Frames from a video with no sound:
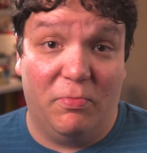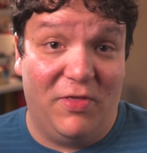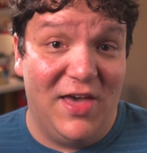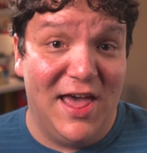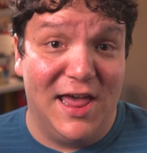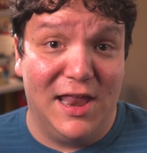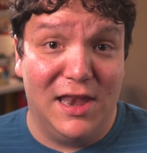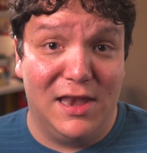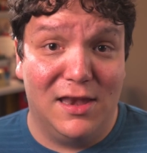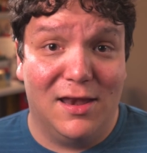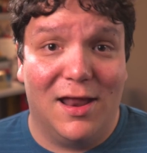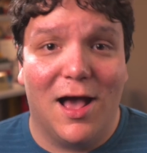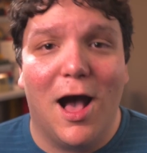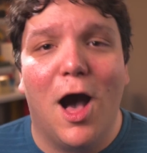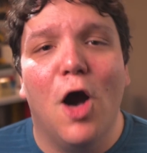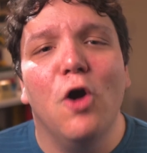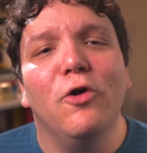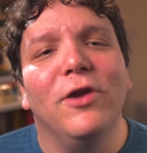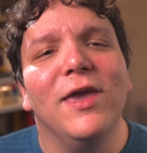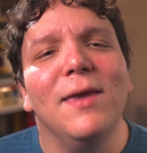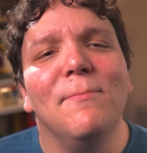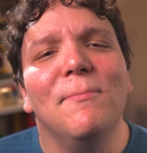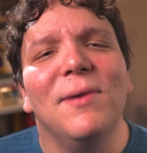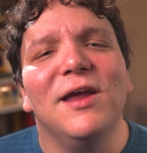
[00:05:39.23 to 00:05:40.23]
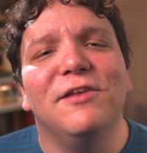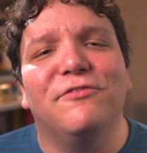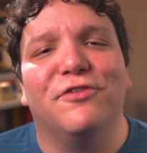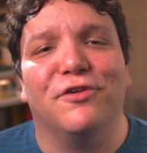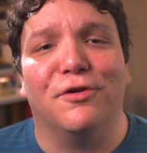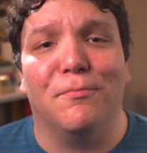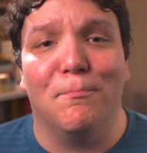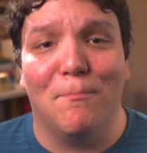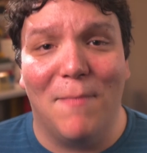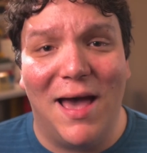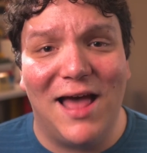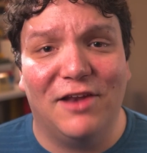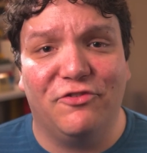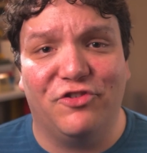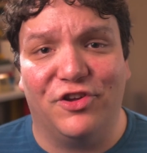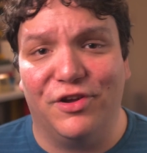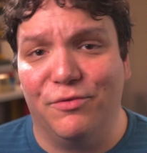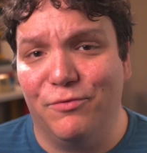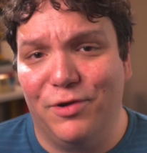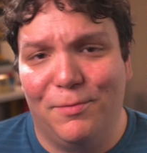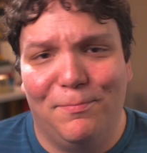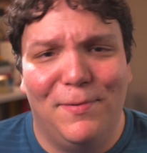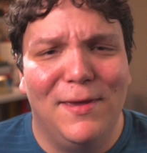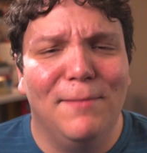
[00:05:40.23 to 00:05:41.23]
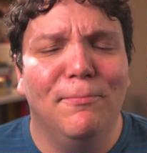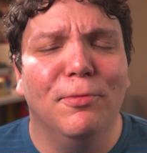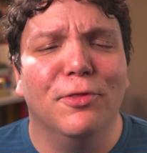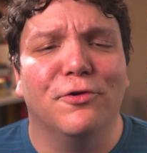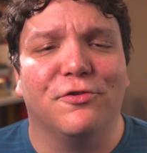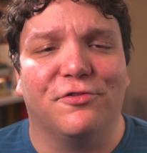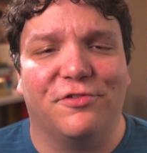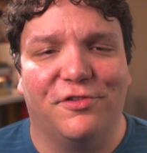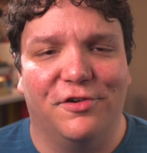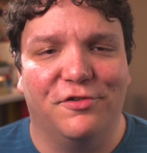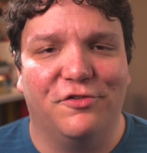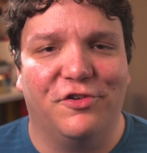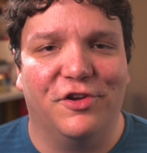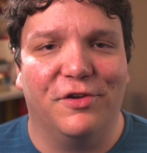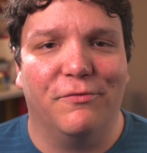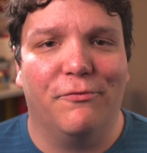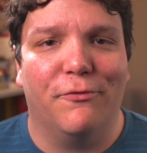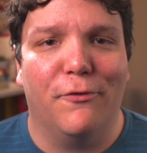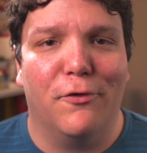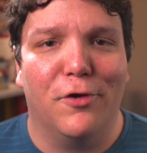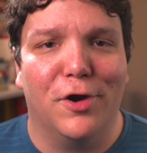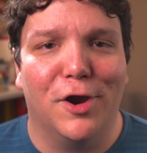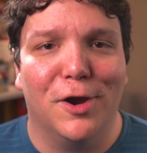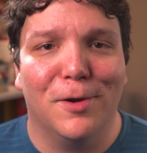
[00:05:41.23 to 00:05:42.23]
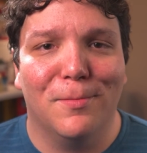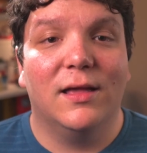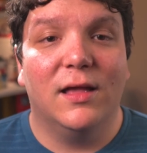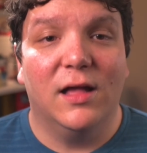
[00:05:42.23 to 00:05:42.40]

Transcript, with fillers: Then, I'll keep my term matching what people are searching for.